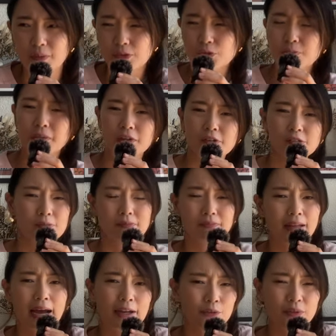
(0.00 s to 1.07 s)
Also because
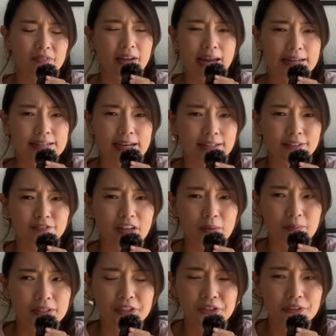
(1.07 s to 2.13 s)
I don't have any other
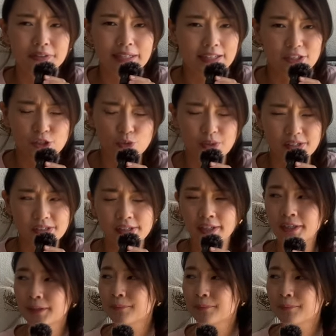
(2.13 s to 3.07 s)
family here that is Swiss.